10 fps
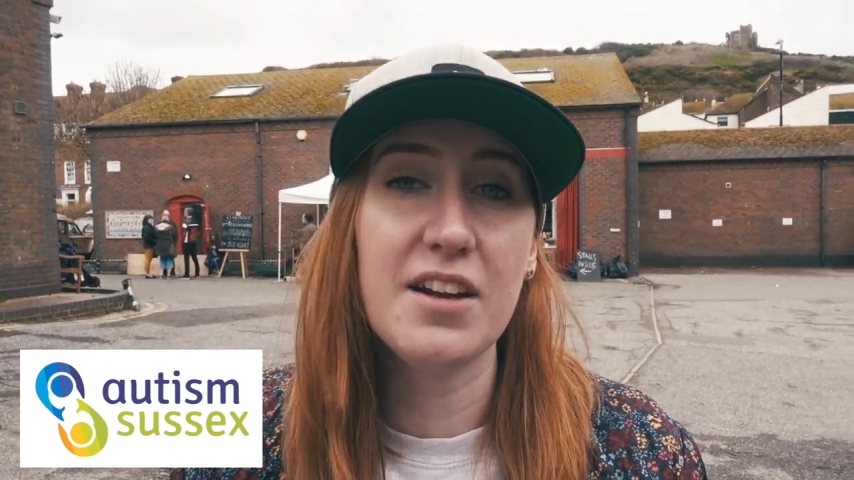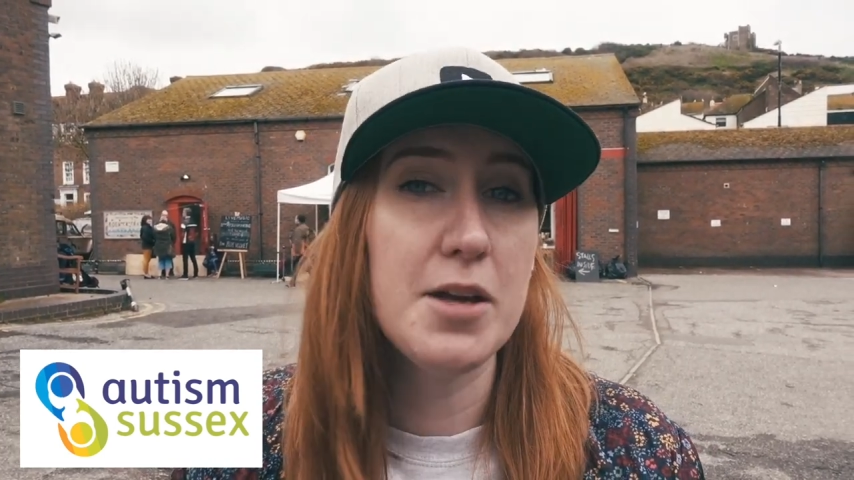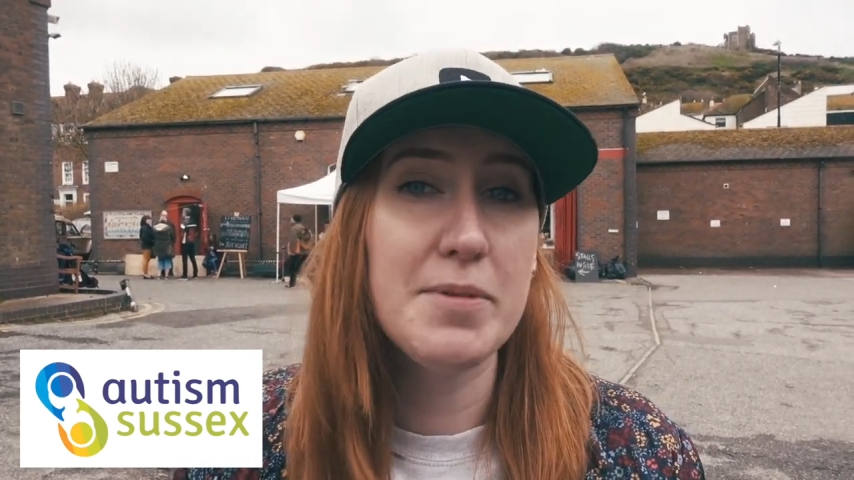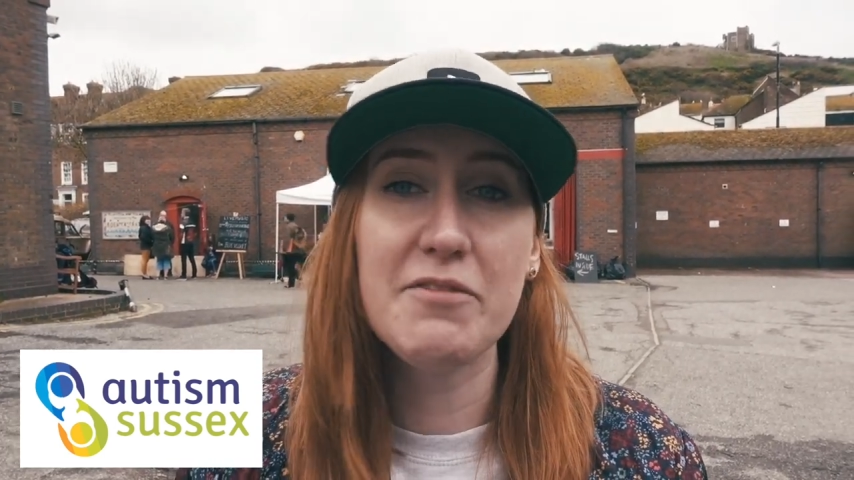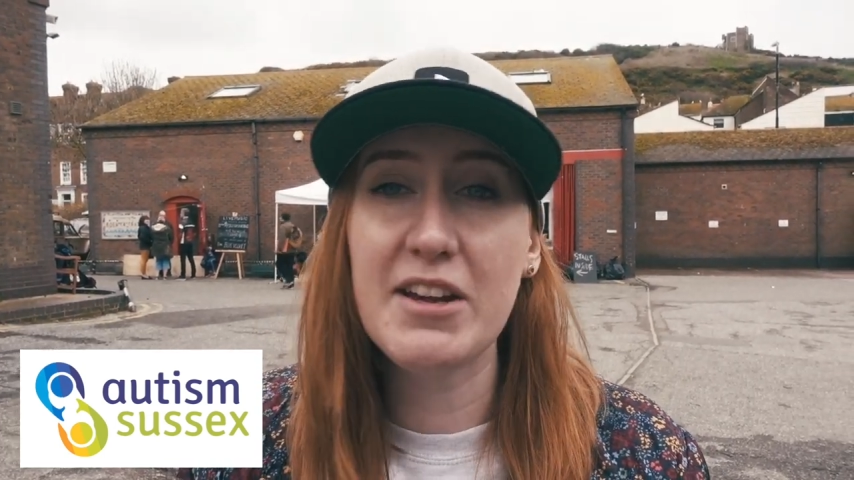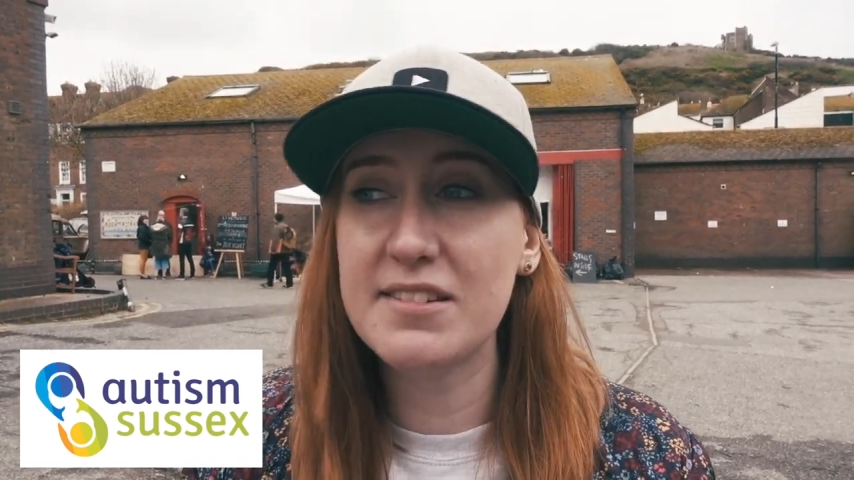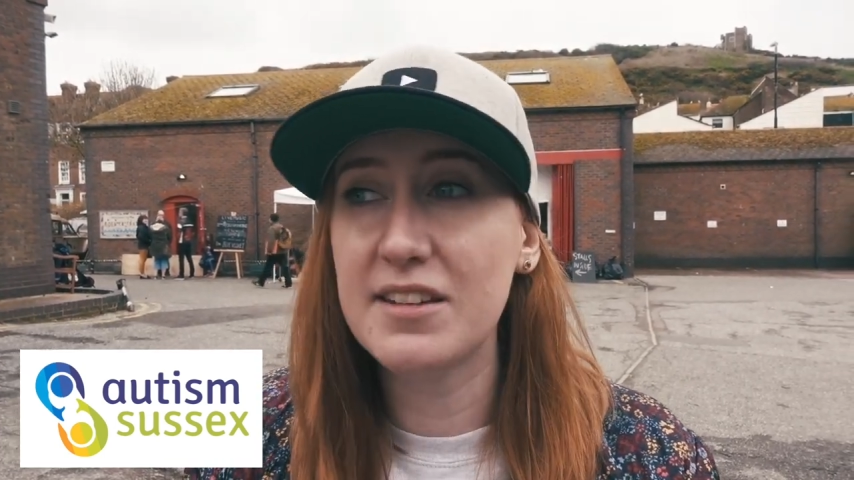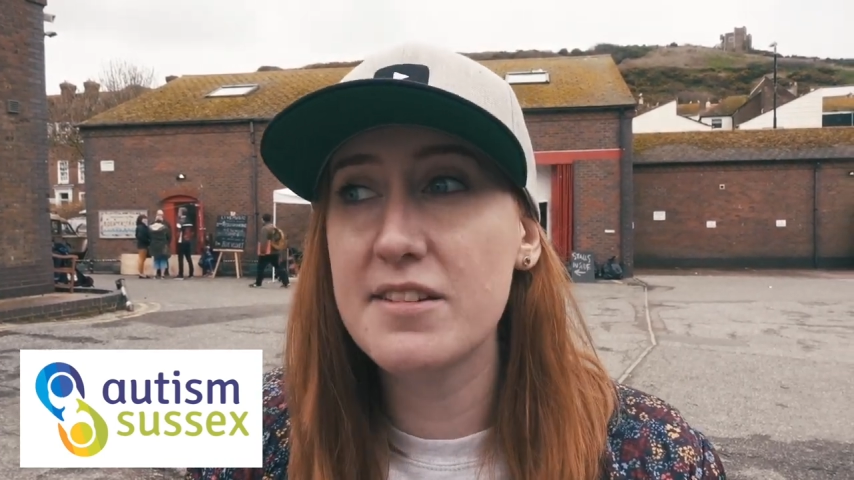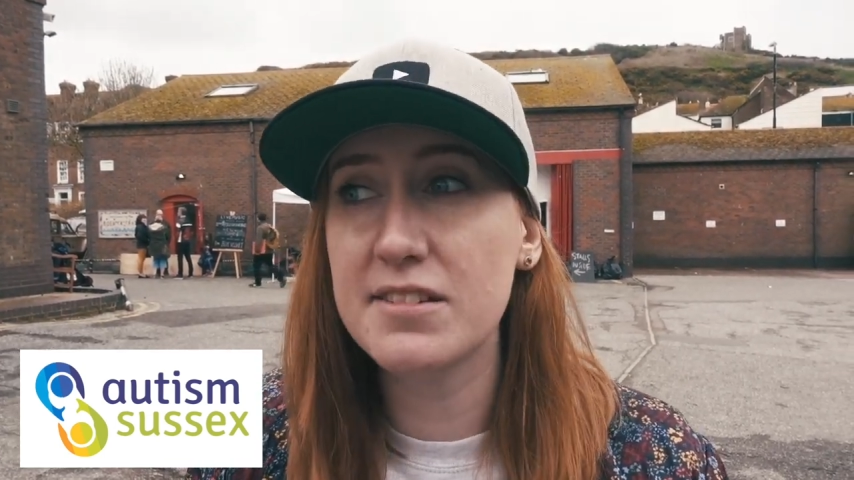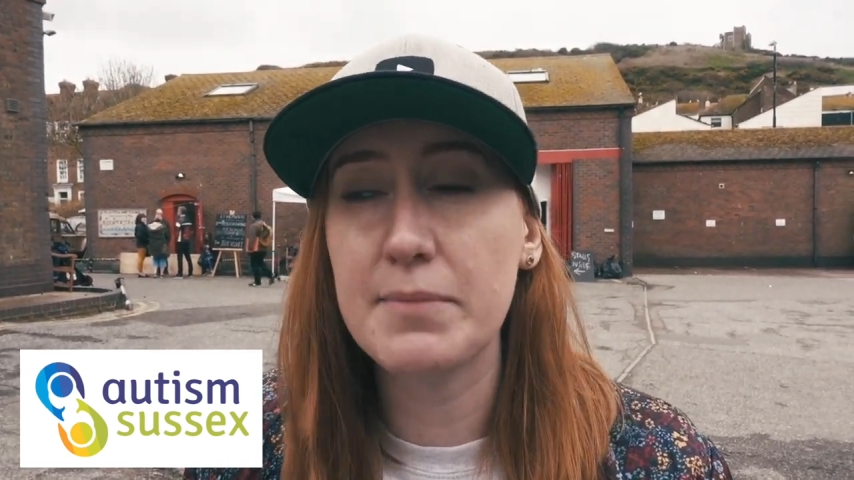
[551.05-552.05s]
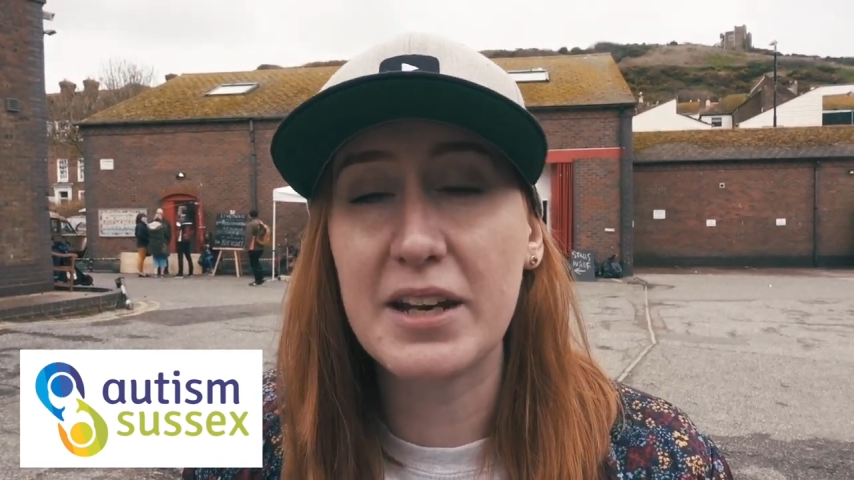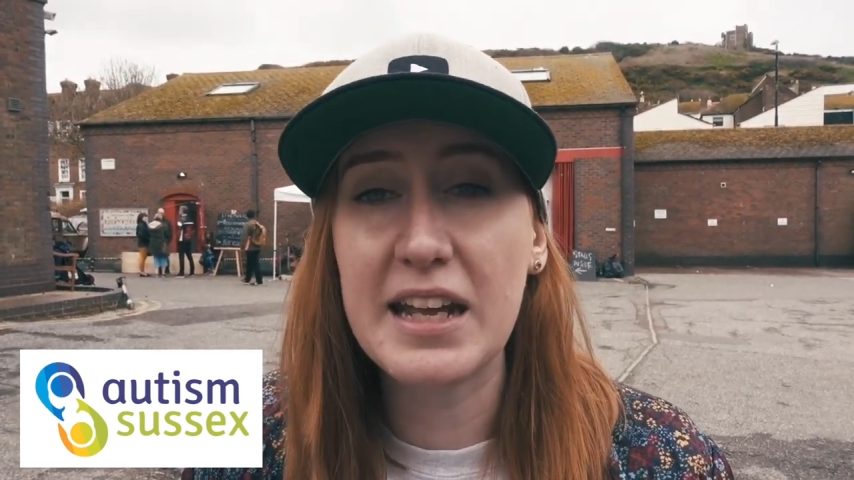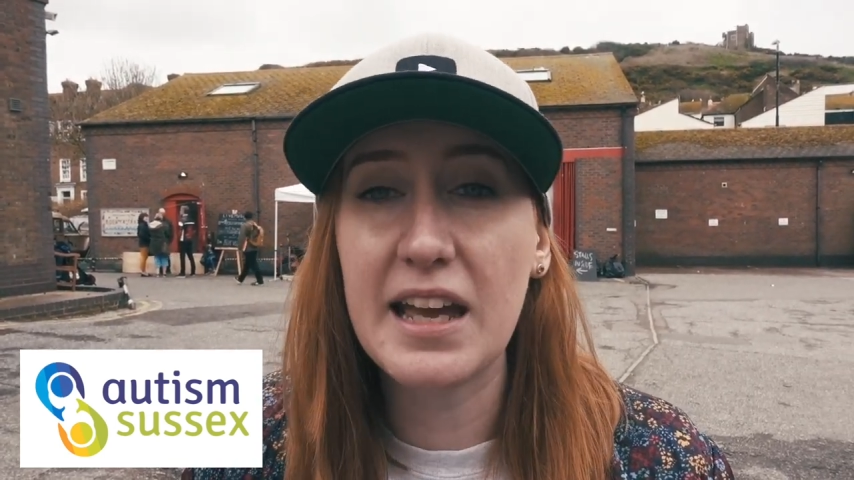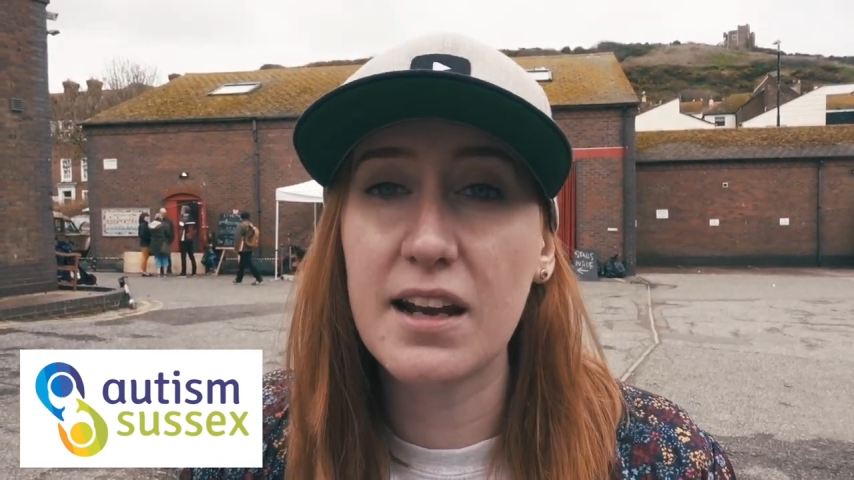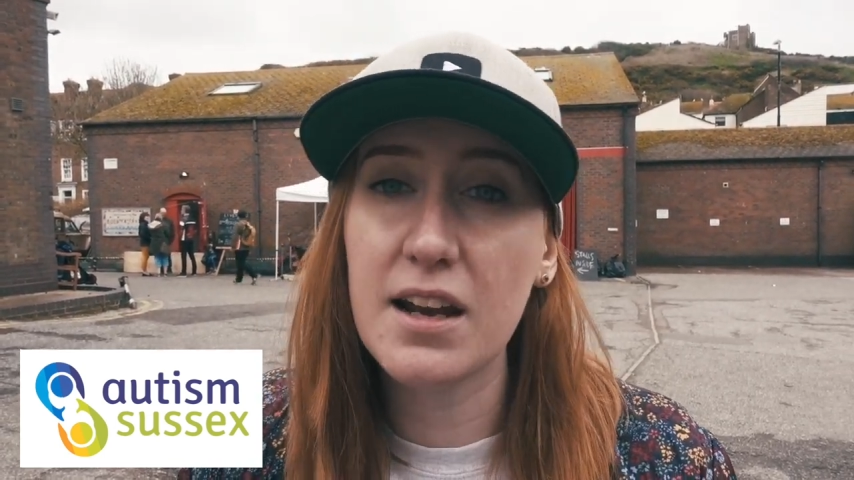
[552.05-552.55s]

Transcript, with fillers: I hope they've raised loads of money and